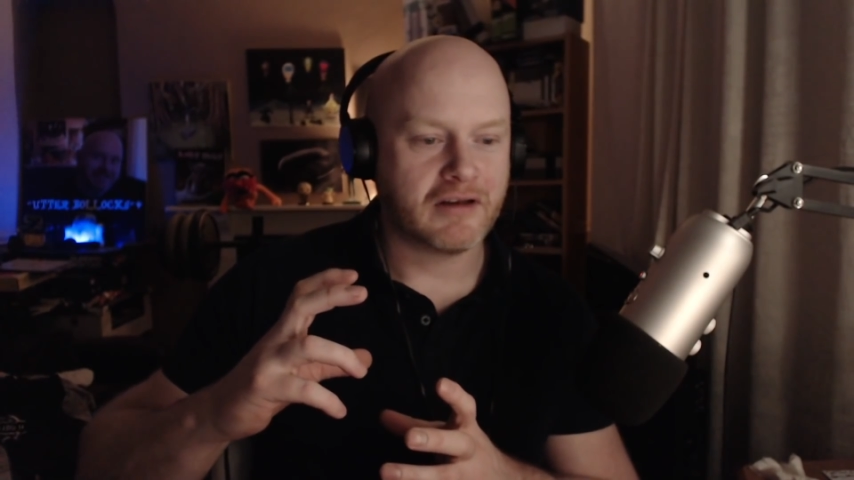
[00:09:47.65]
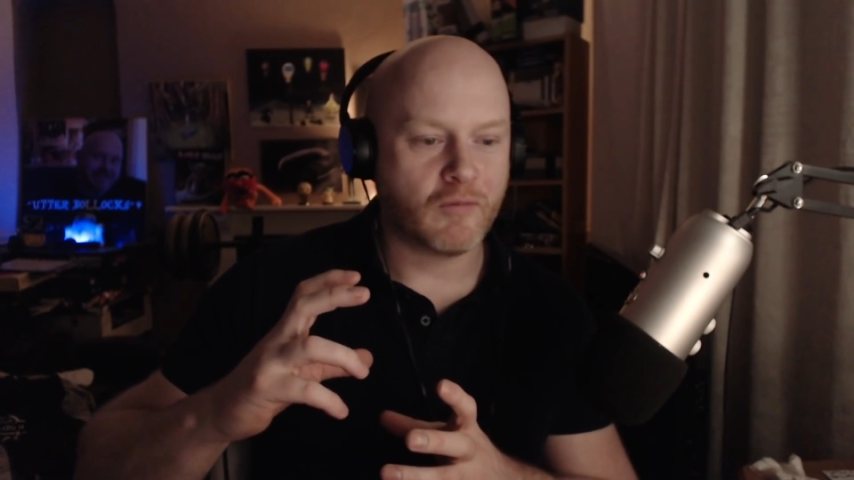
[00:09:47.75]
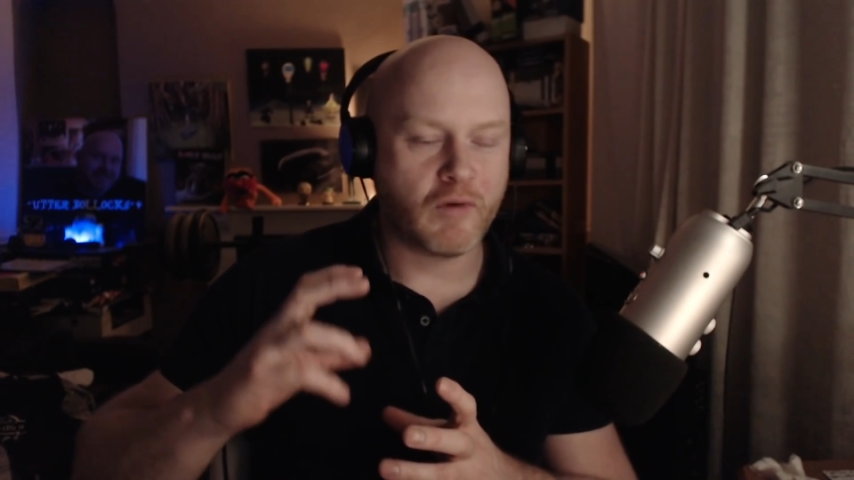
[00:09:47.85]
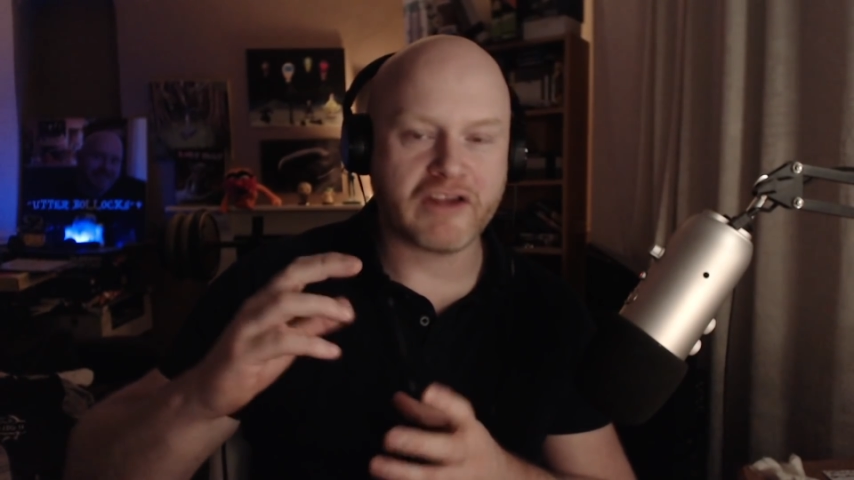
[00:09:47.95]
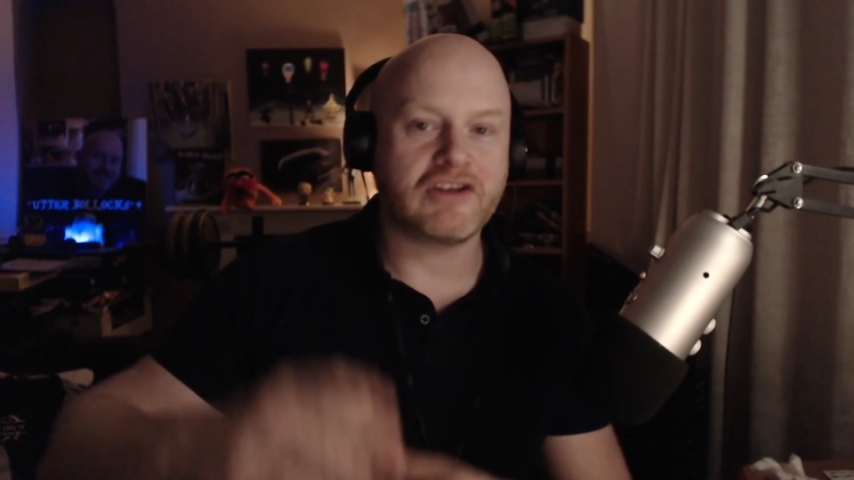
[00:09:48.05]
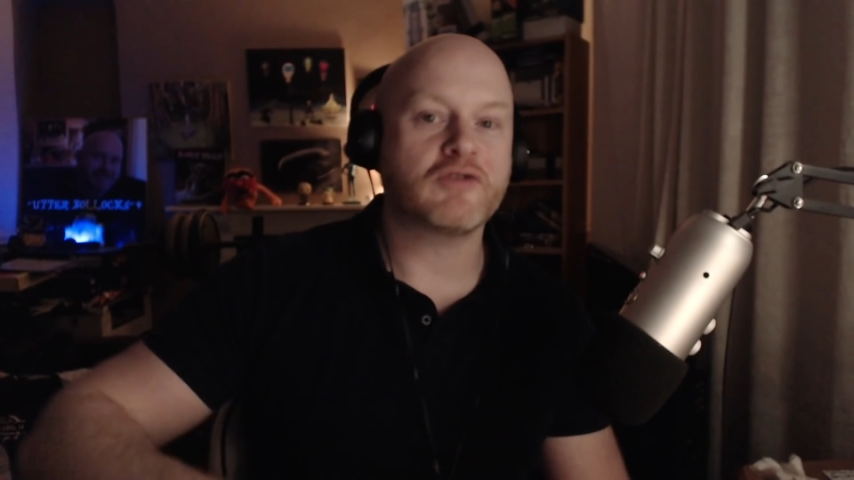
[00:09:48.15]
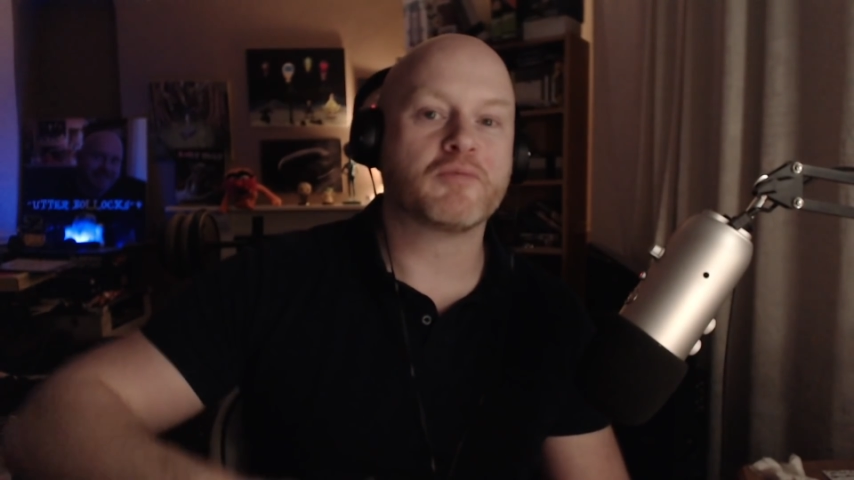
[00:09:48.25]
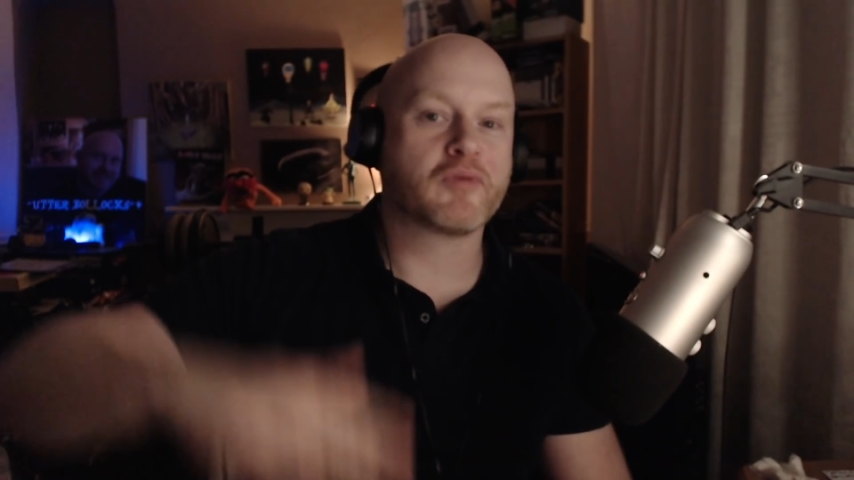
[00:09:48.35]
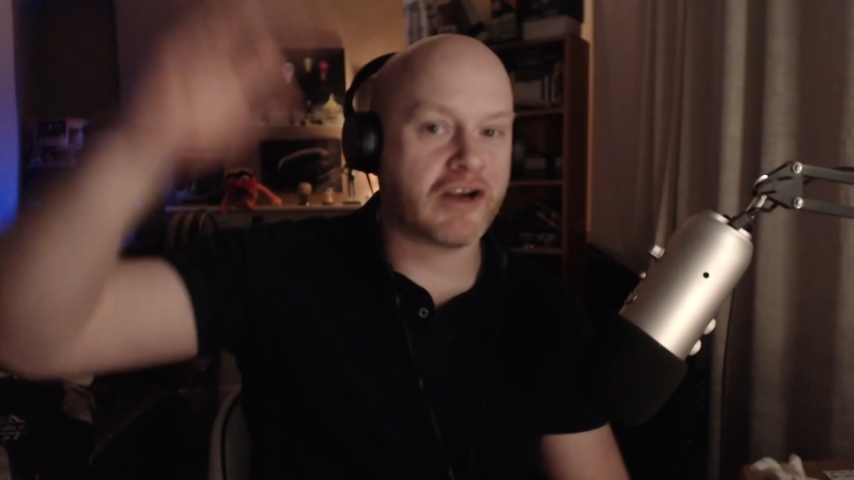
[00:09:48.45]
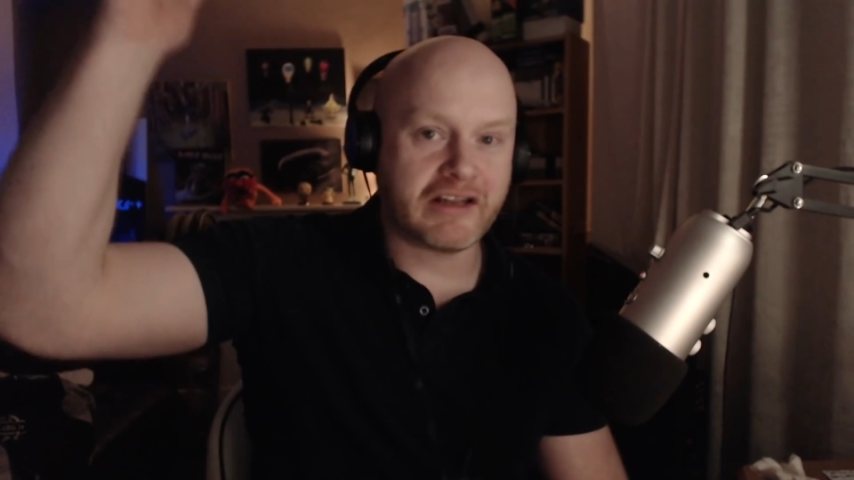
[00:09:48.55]
whether you
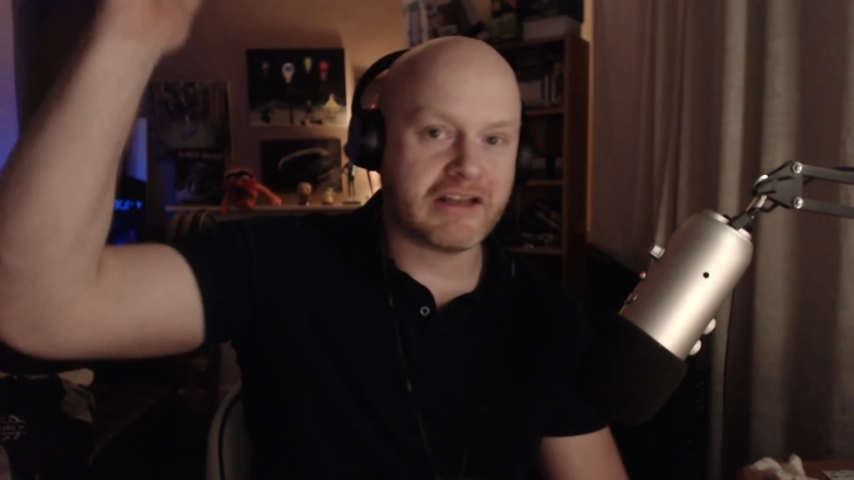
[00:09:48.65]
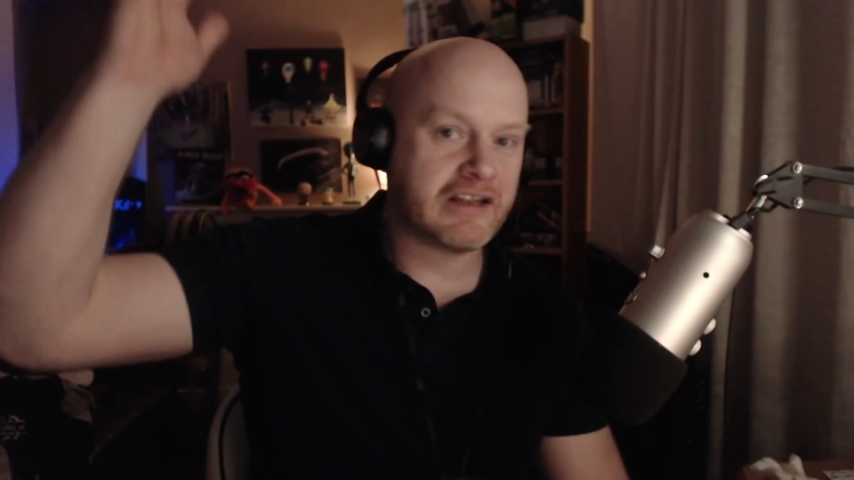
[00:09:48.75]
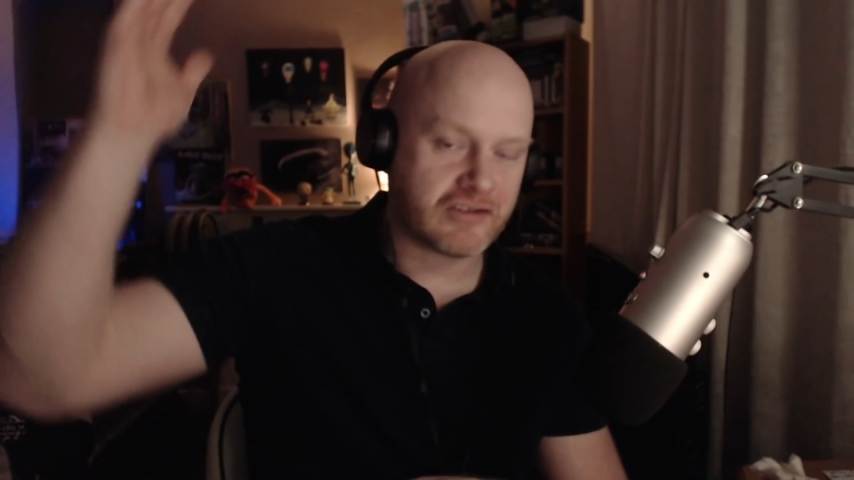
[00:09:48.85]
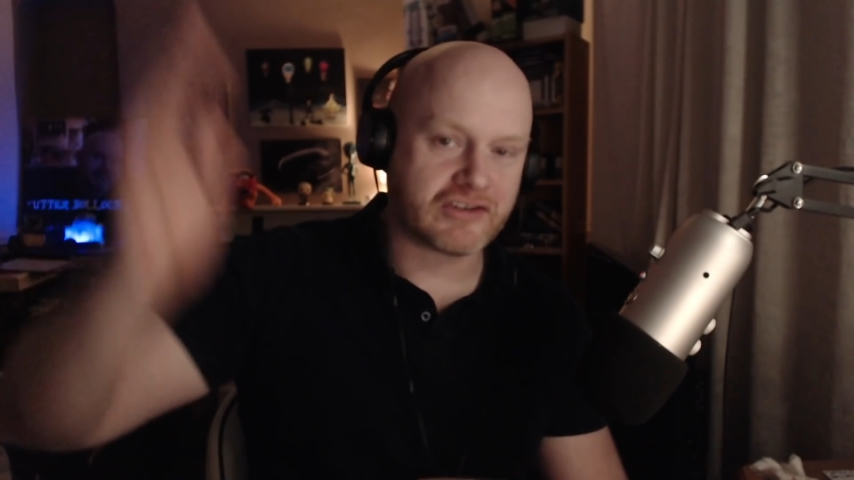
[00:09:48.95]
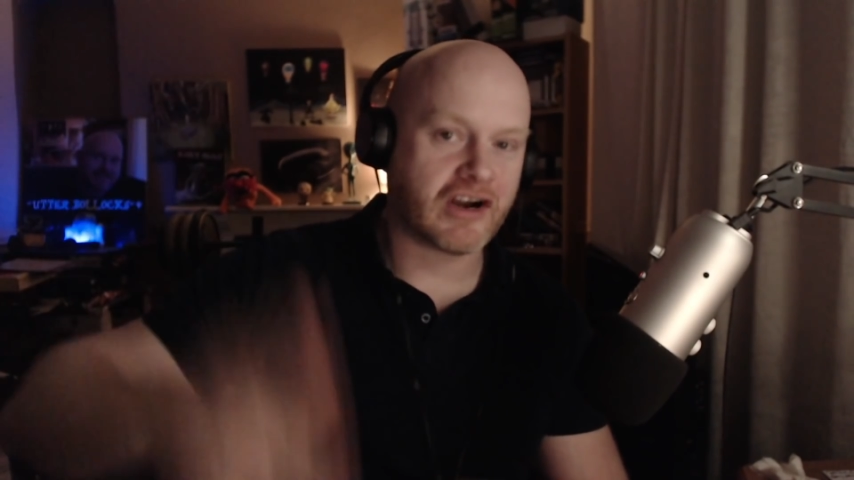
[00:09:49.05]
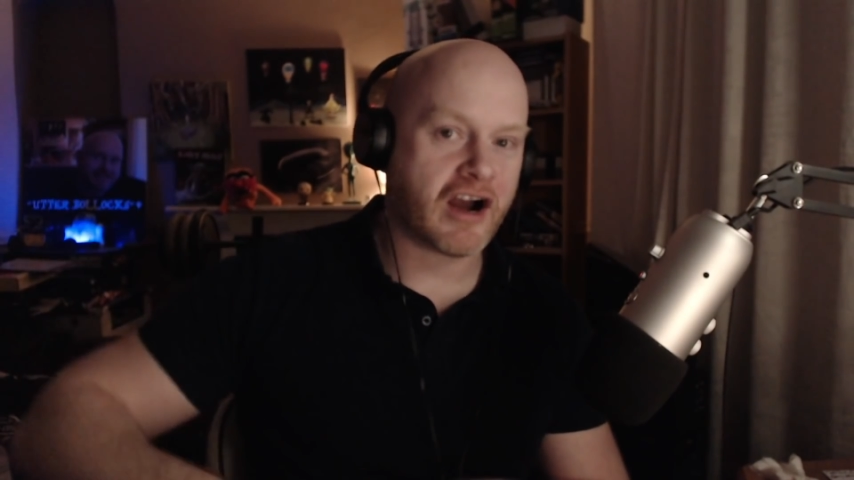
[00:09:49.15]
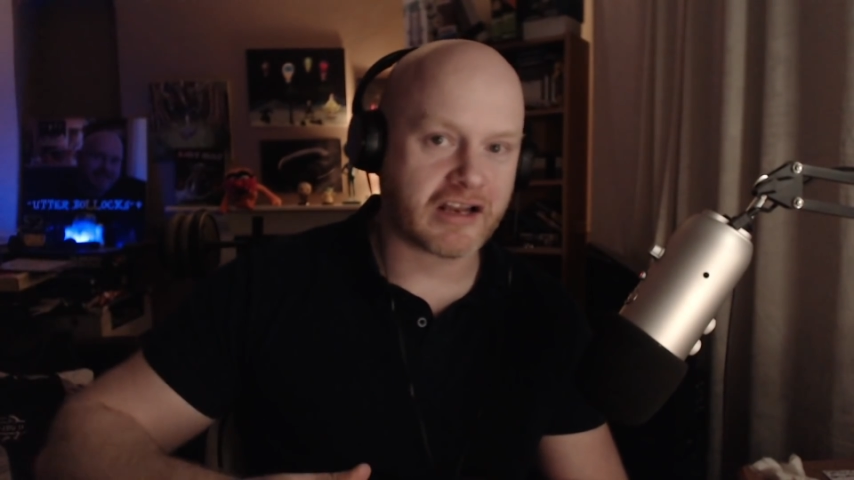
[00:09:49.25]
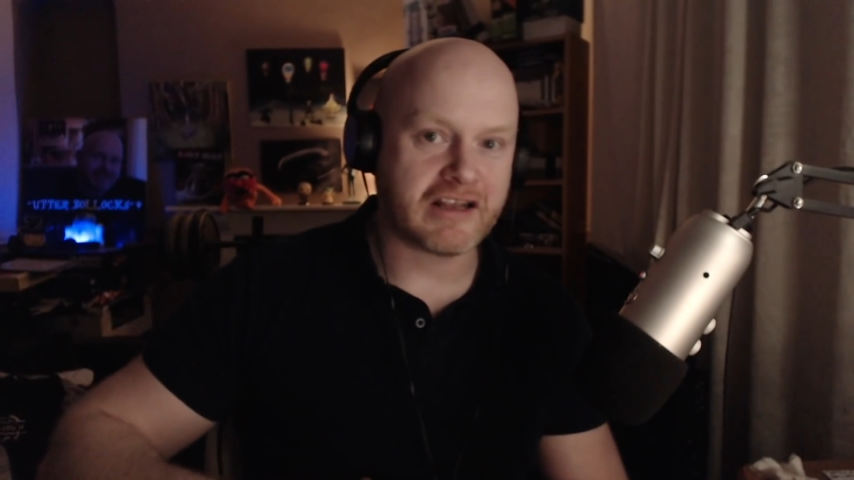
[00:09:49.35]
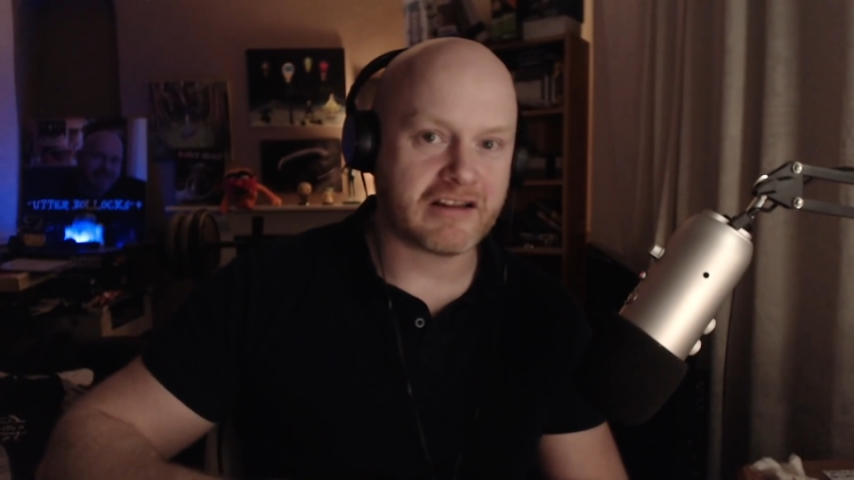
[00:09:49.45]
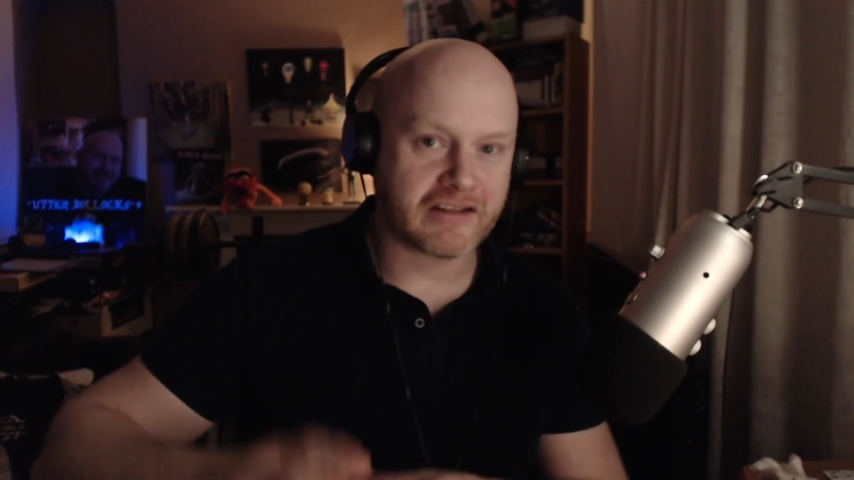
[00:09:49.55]
brighten it or darken it,